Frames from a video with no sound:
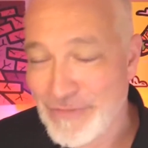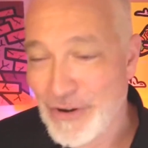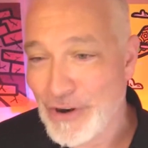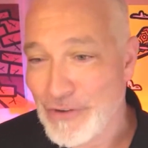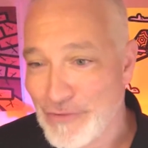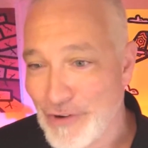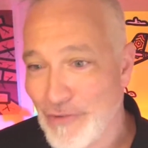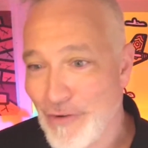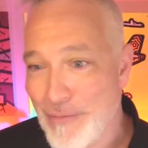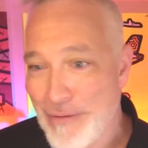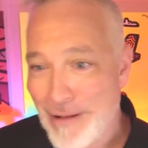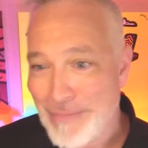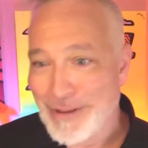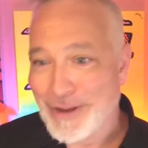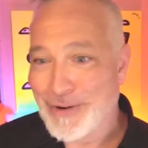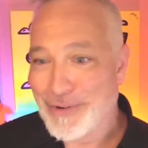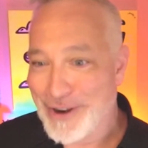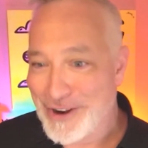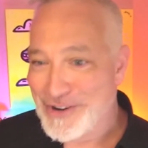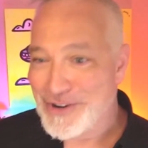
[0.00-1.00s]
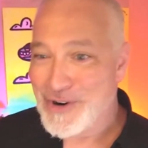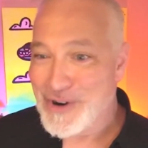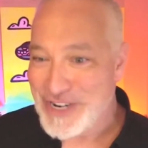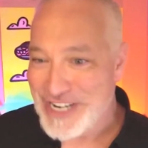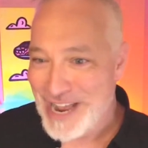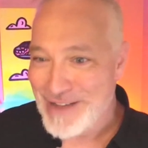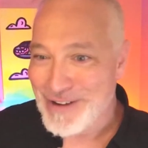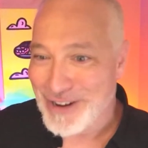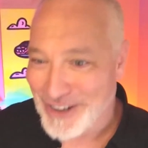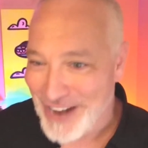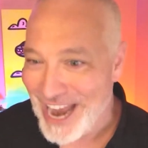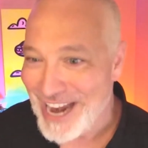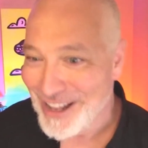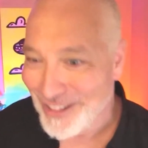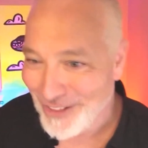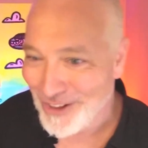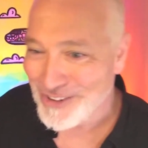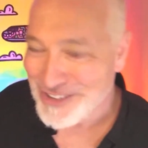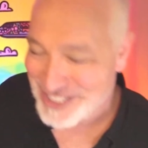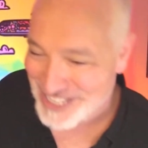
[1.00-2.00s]
haven't voted for a Republican or, or Democrat
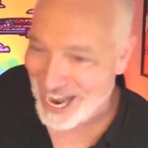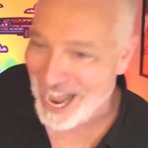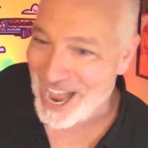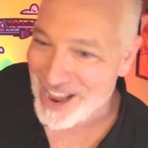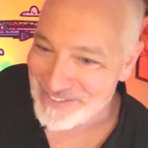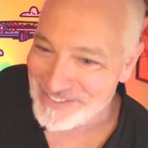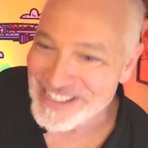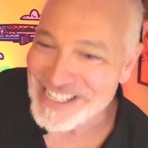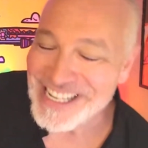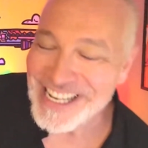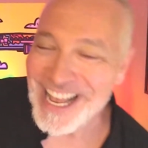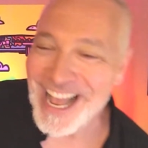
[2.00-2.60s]
in a long time.